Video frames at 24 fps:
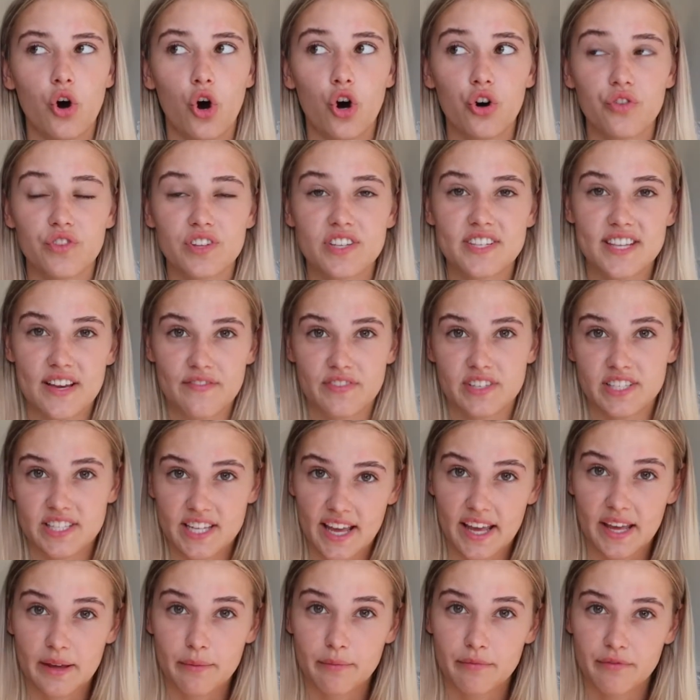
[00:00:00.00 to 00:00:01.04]
on the
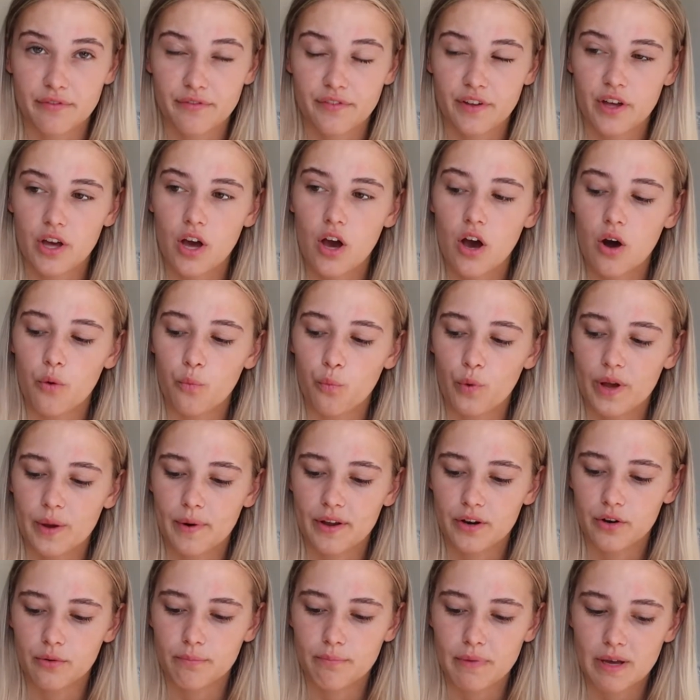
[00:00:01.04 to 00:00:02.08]
17th we
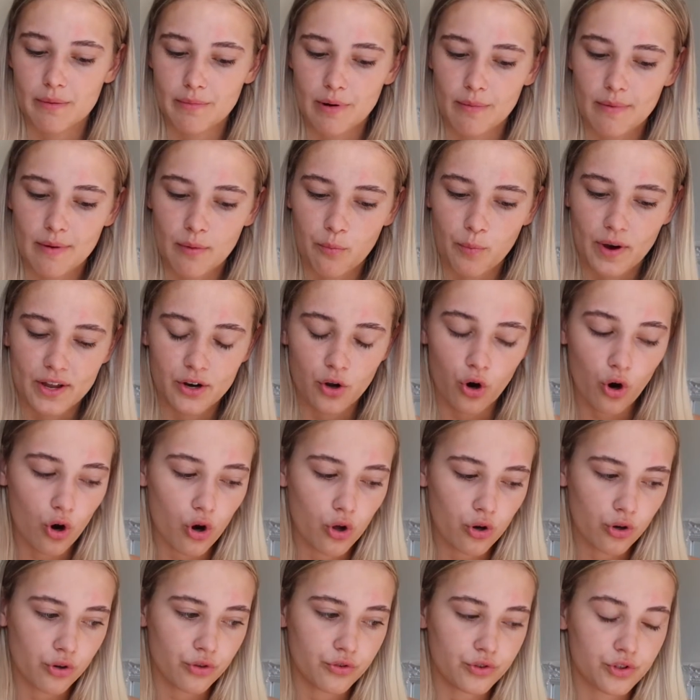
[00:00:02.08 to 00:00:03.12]
went me and my mum went
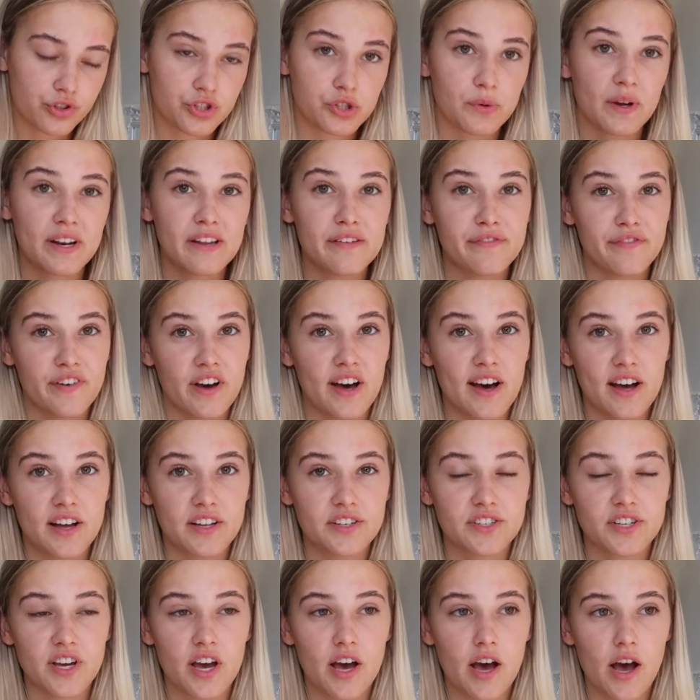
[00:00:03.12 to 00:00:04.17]
on the
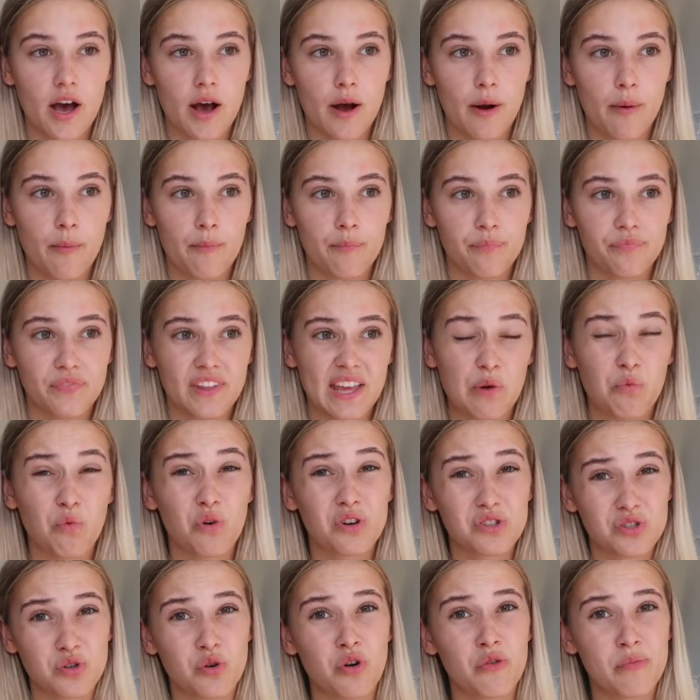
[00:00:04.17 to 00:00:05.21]
23rd um, it
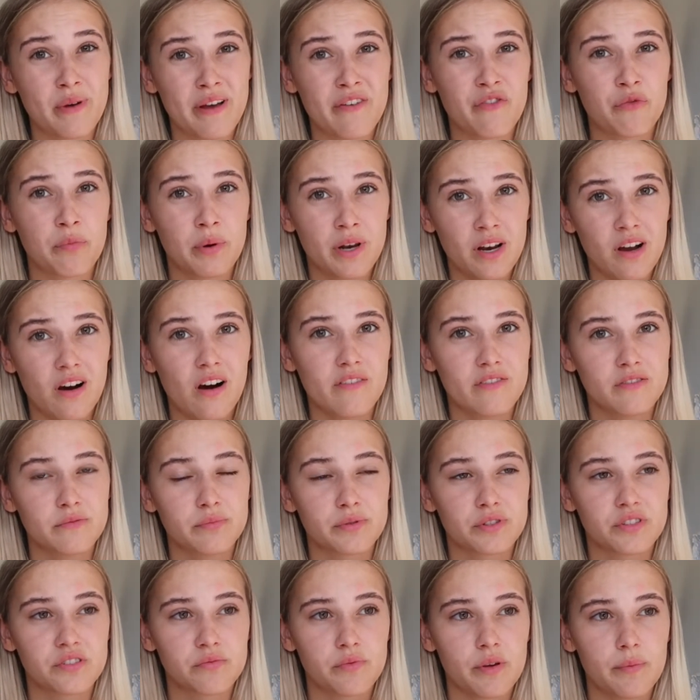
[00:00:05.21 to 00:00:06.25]
was all a bit of a palaver
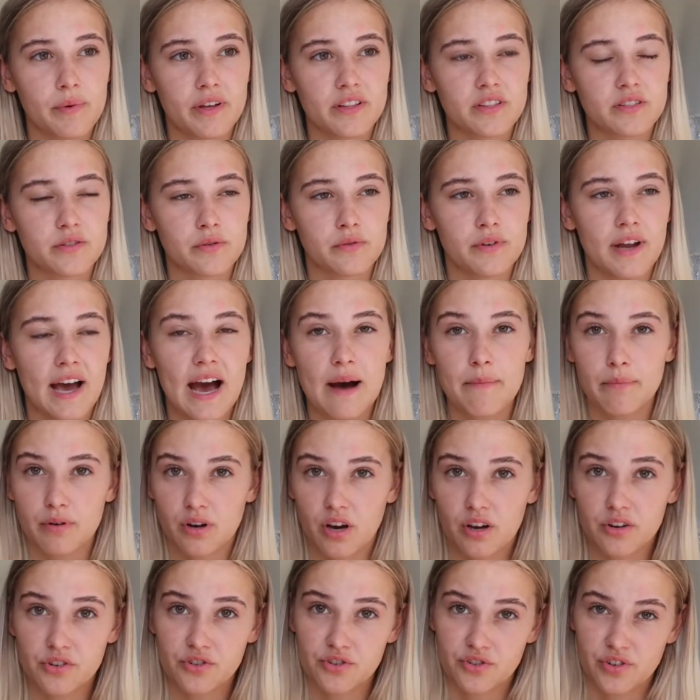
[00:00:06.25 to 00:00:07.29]
because we went to an amber
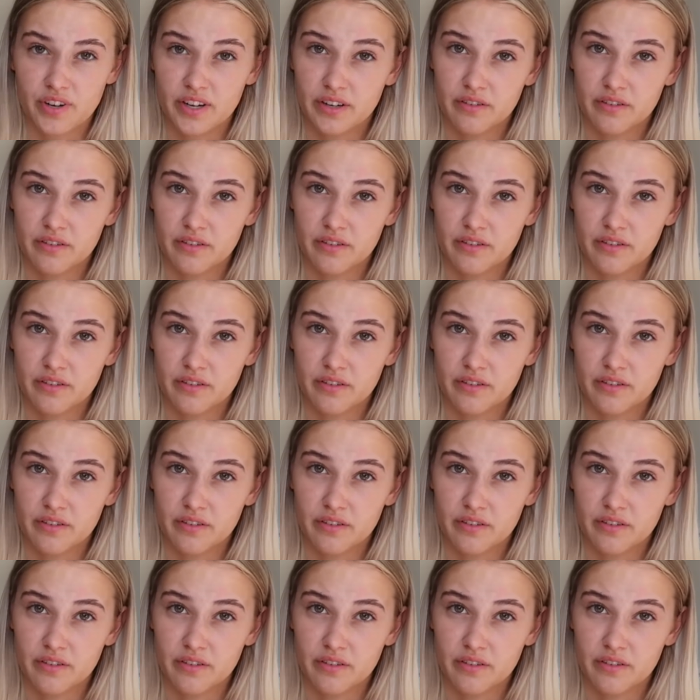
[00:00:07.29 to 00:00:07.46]
country